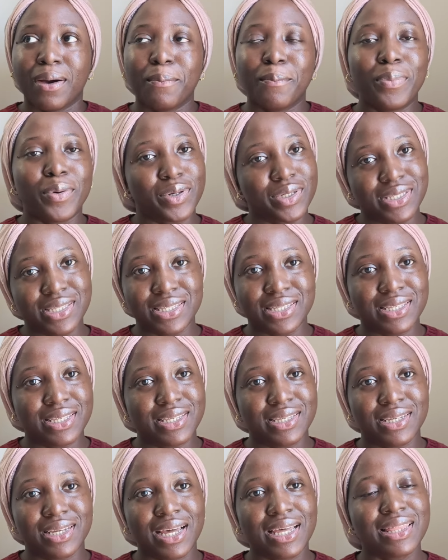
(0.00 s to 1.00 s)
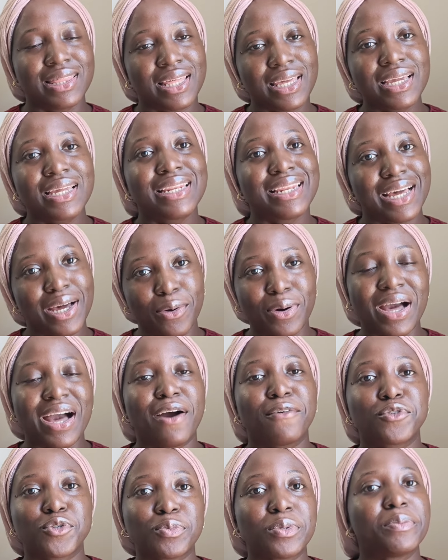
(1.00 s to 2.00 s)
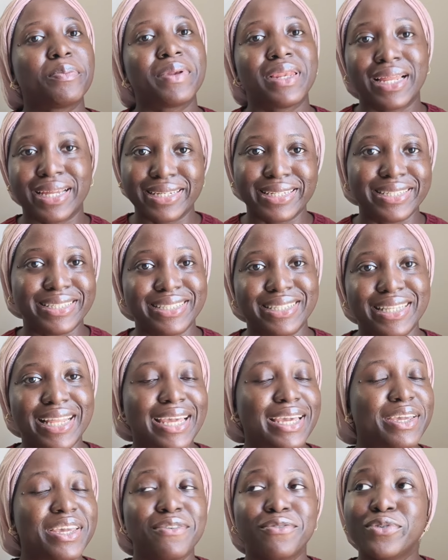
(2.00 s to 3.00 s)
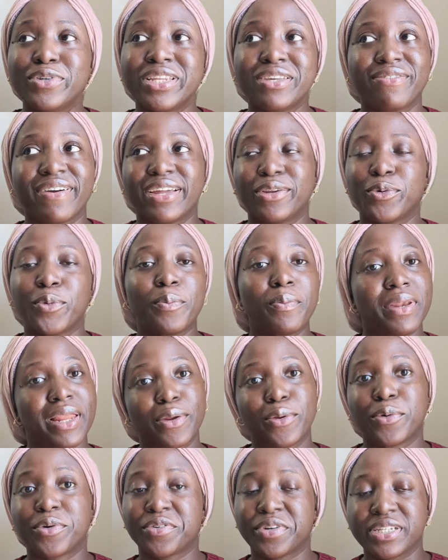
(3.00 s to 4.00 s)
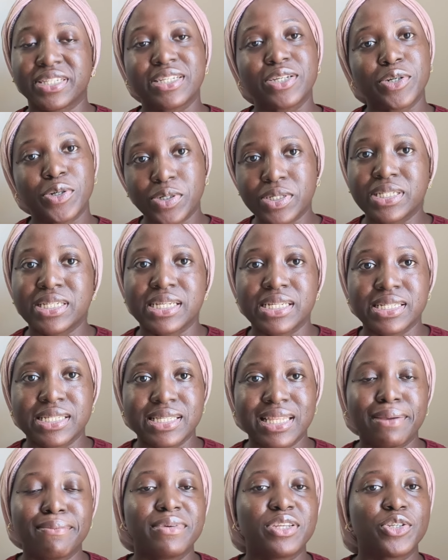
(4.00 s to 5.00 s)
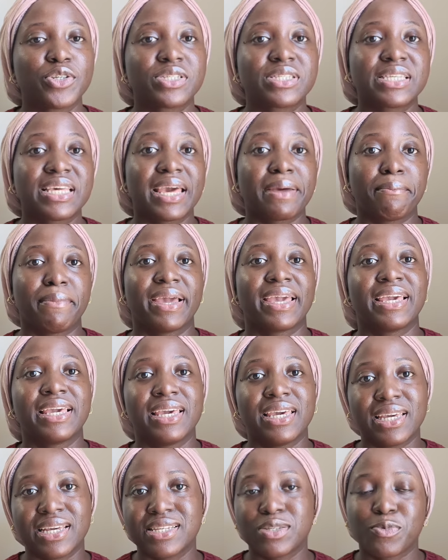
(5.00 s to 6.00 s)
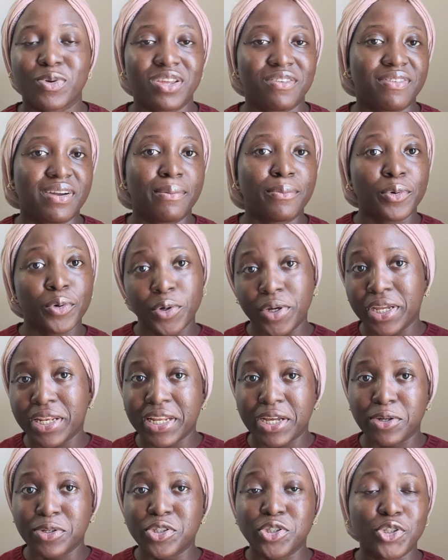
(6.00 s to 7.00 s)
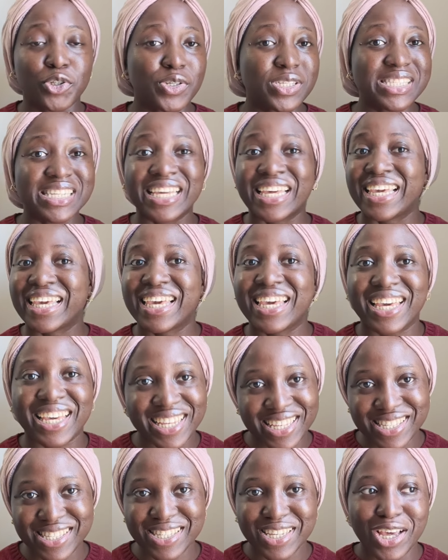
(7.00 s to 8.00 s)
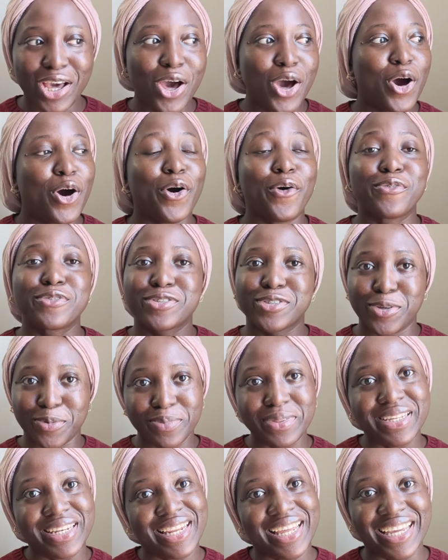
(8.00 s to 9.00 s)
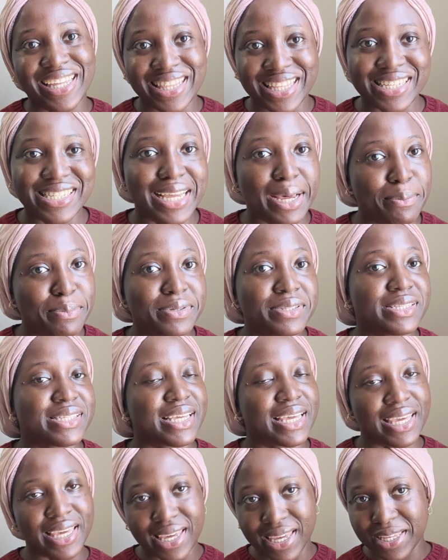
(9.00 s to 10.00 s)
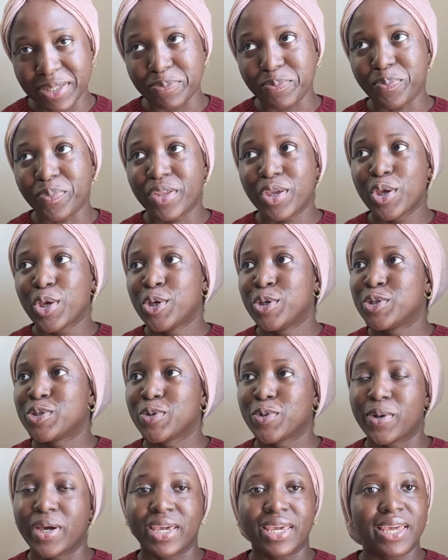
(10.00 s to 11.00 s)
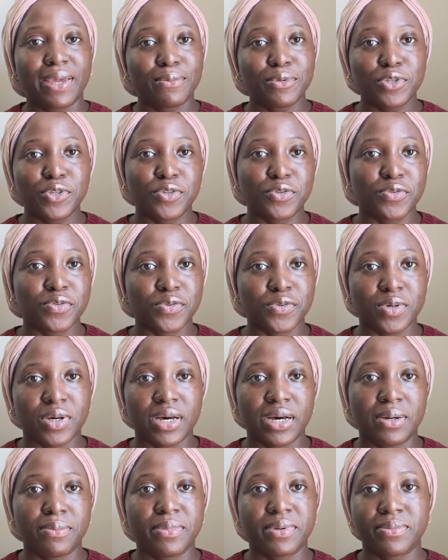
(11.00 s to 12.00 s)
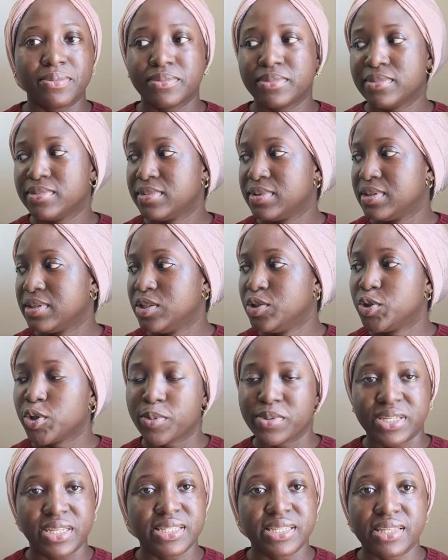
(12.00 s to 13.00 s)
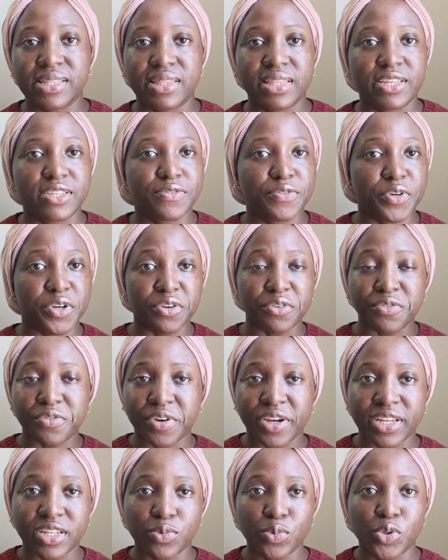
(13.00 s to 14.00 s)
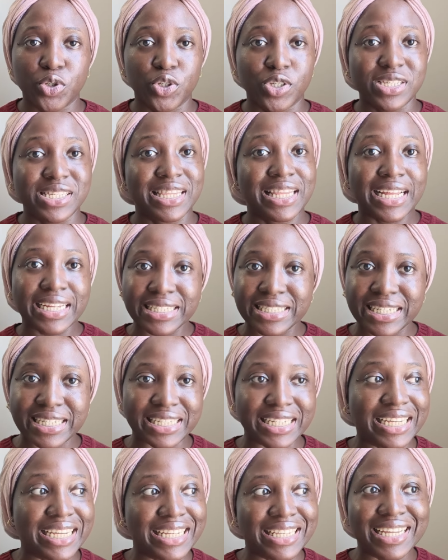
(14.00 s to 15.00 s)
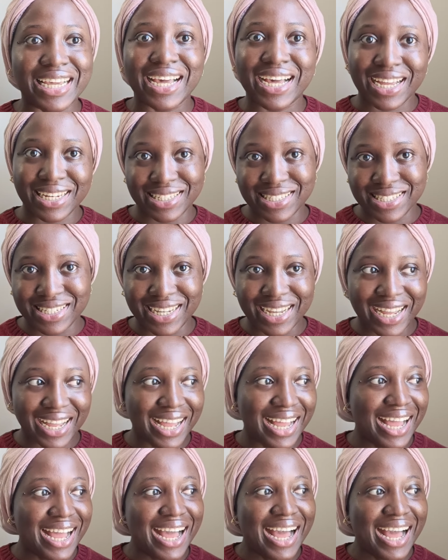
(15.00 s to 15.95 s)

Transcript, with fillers: but i think now i have to be planning like even if i don't plan on creating content let me just get my gears whenever i'm going out just in case of something like this happens again so i came to um job setting things for a friend who just landed in canada